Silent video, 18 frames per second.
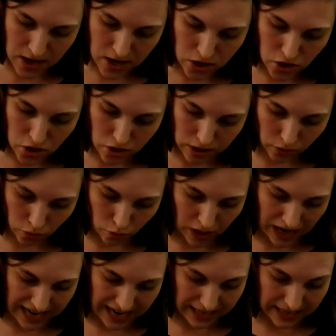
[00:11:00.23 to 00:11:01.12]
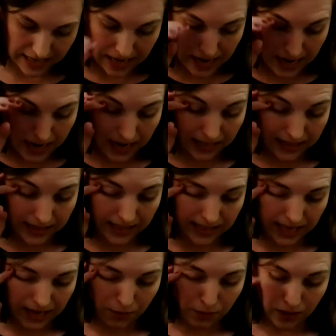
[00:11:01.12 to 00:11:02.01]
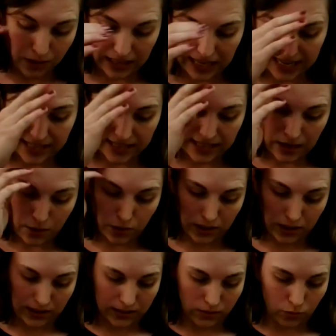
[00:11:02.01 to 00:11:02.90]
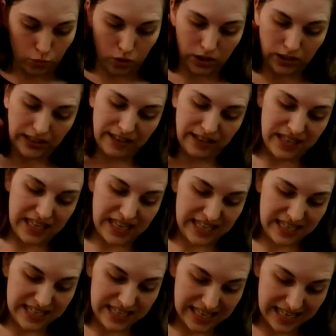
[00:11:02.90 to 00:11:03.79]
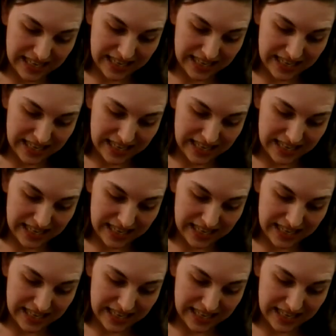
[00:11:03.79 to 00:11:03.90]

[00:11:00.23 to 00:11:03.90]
You can write uh, that they were glad that they were, weren't living in